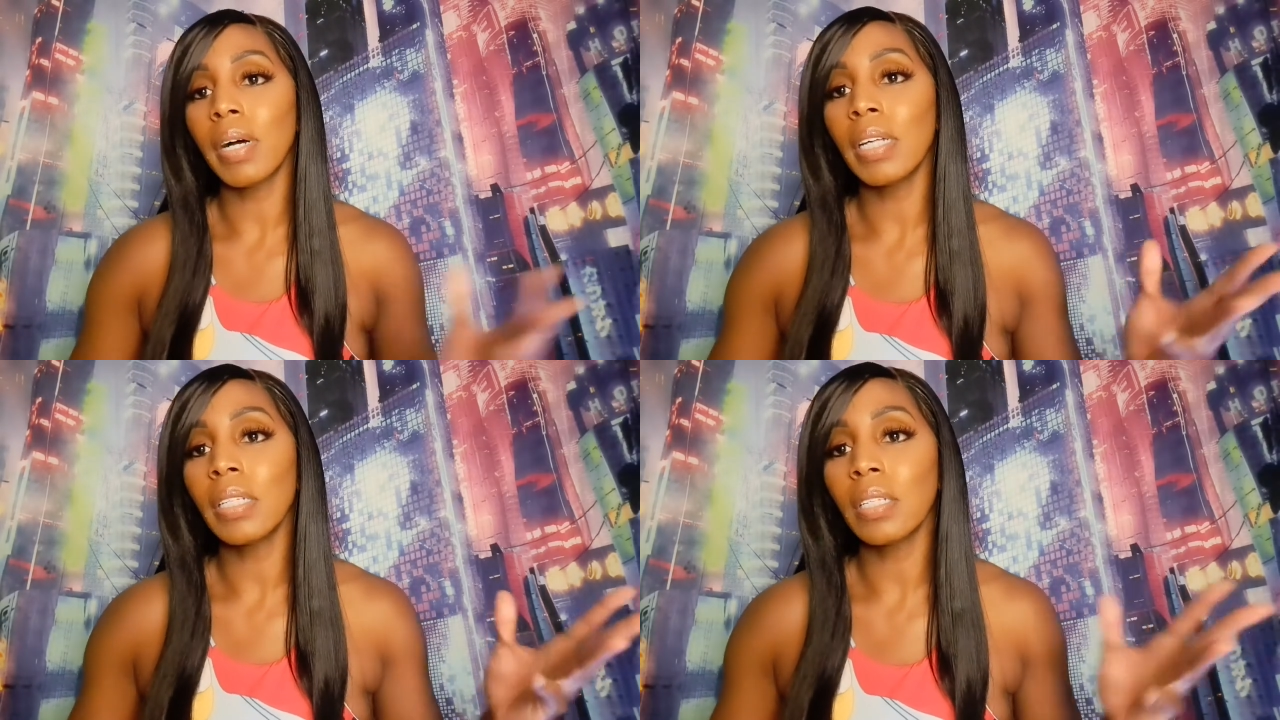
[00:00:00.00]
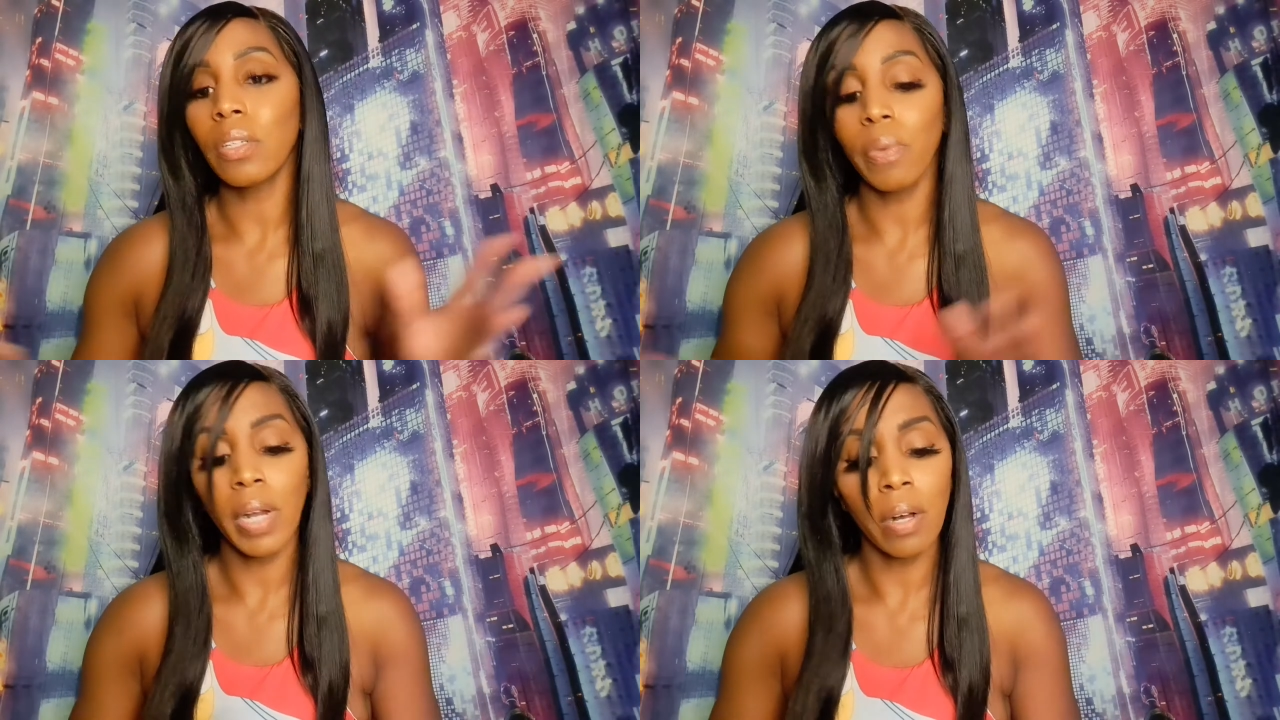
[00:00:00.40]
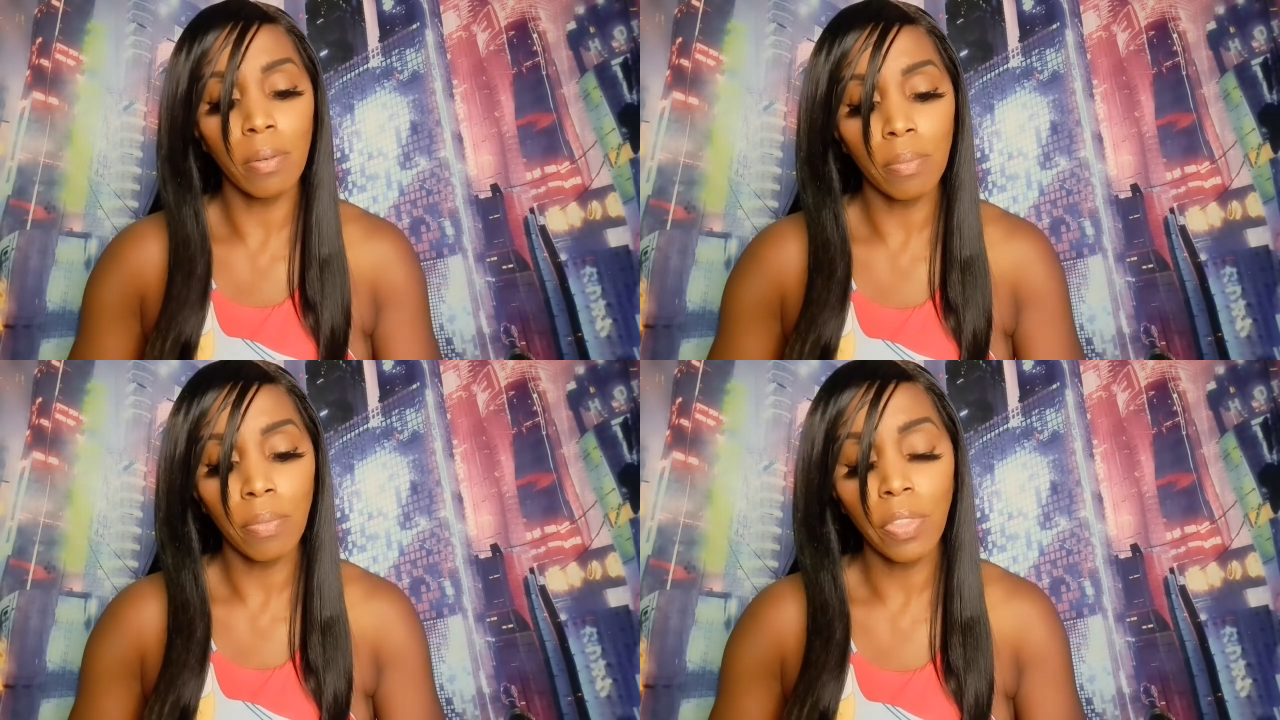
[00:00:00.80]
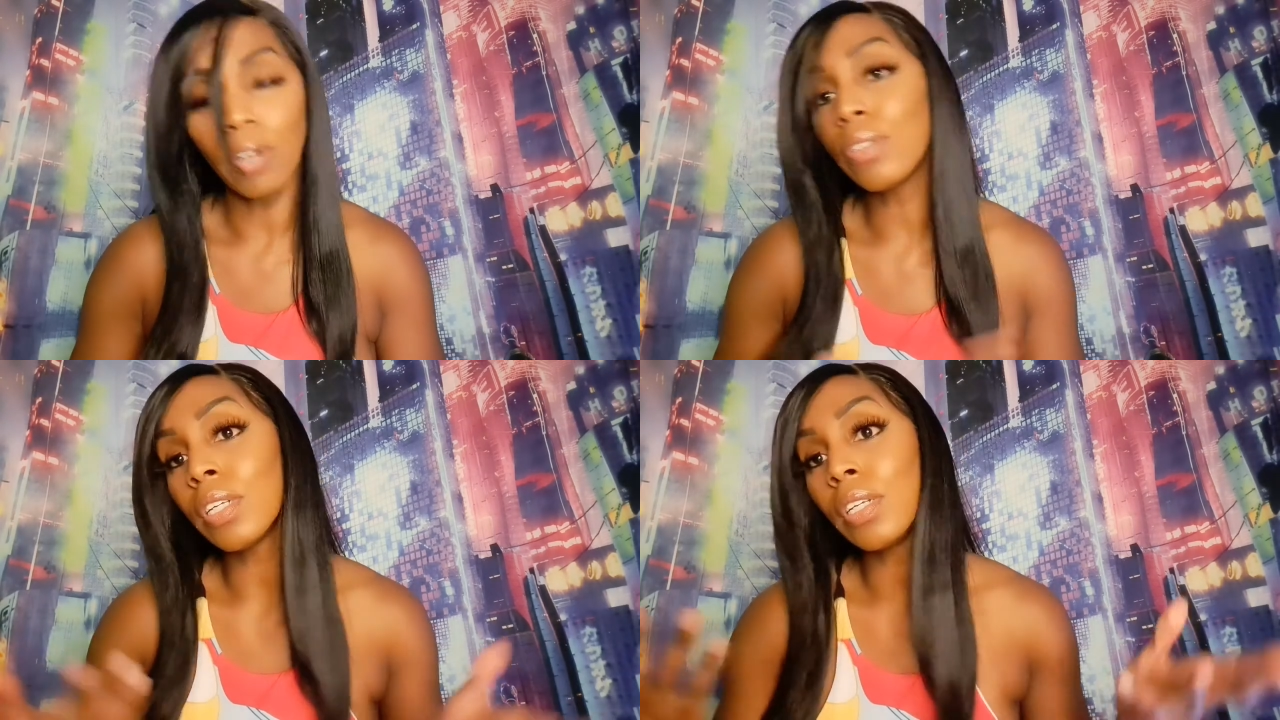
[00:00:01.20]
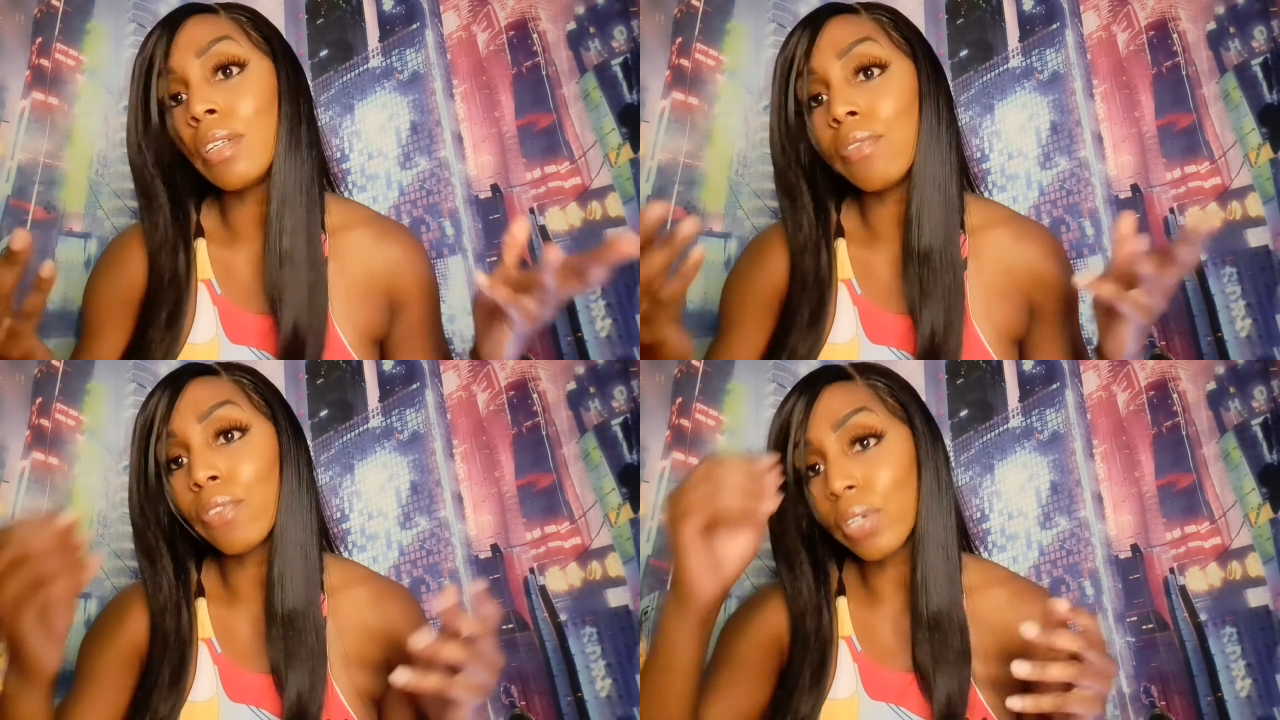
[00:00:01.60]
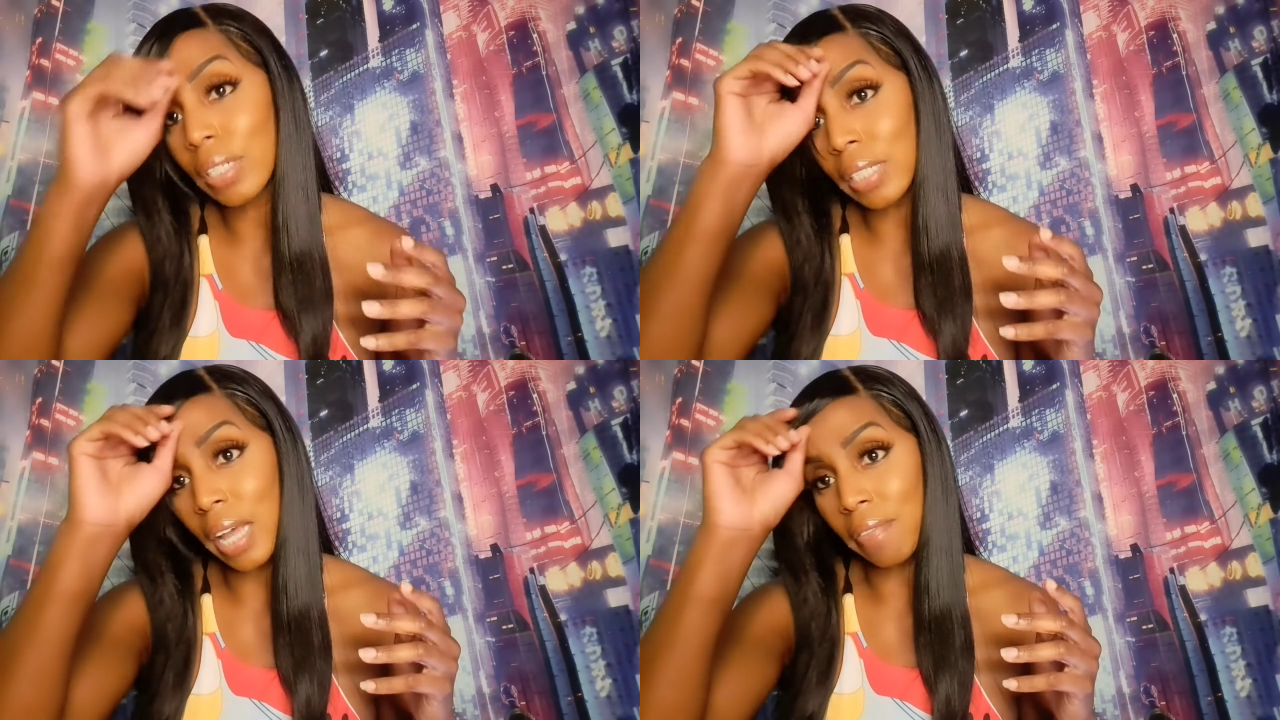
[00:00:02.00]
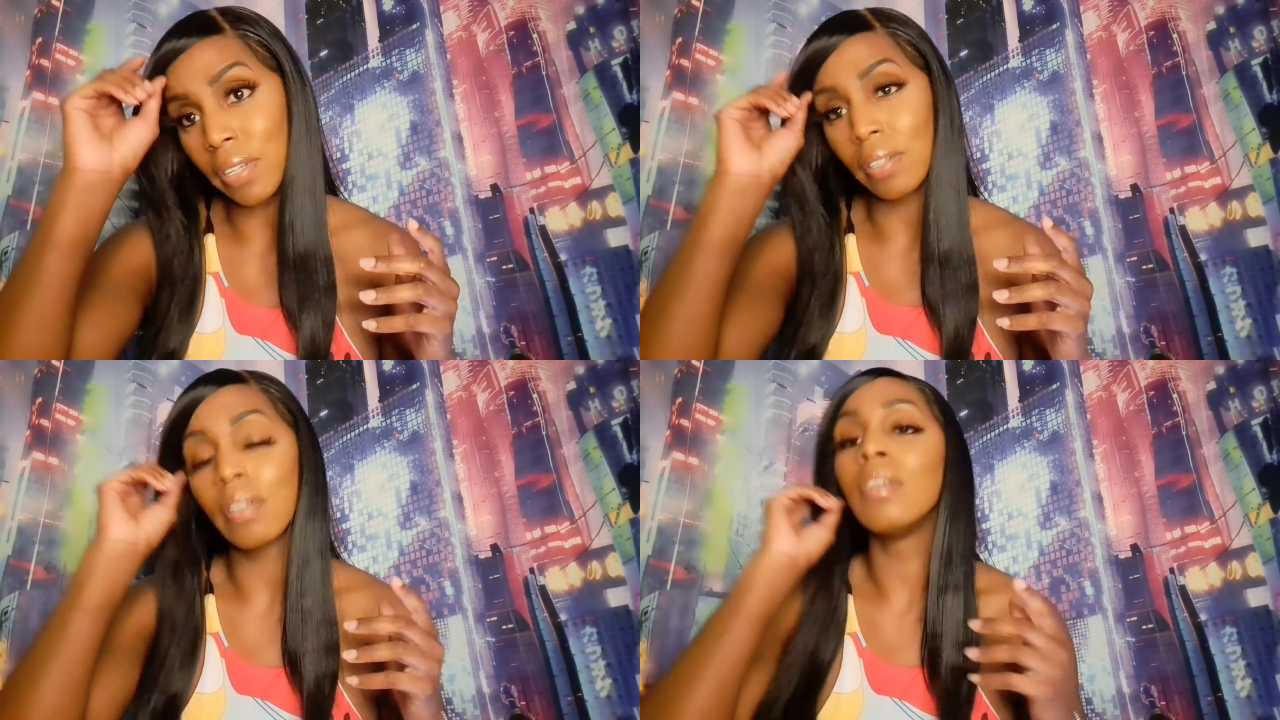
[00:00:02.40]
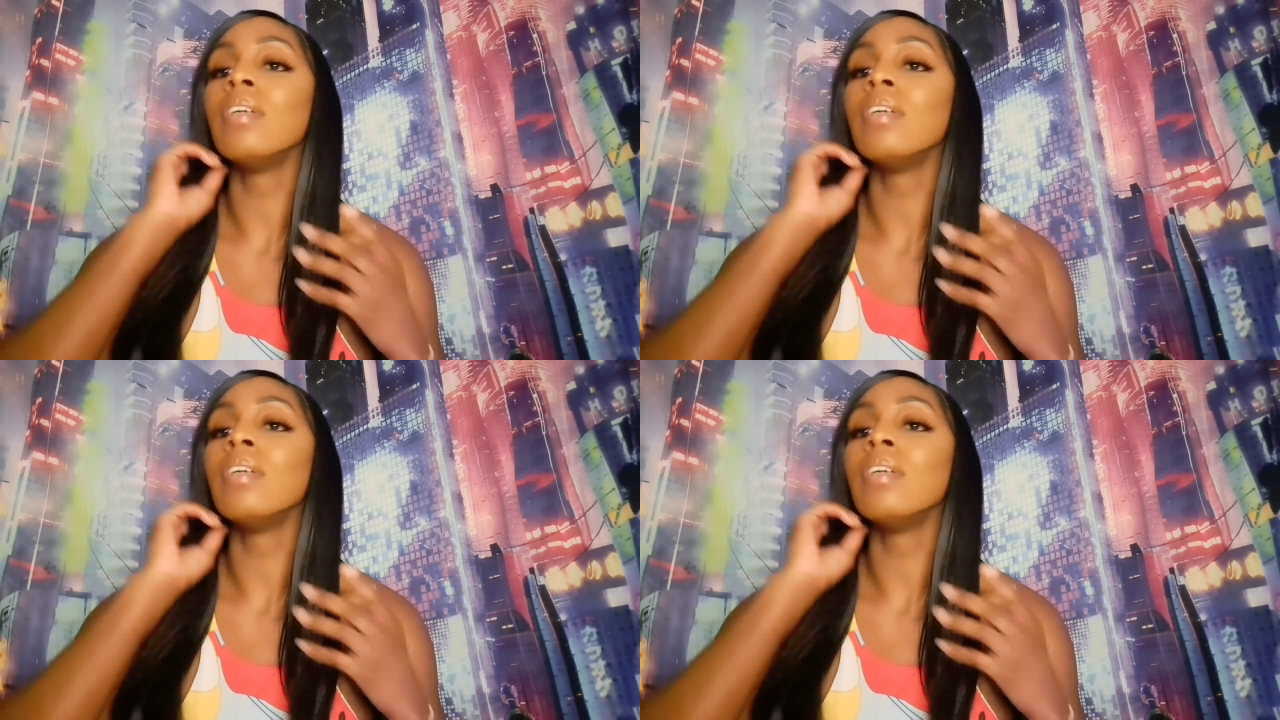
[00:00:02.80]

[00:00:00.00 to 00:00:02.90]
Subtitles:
Mine is around 1347.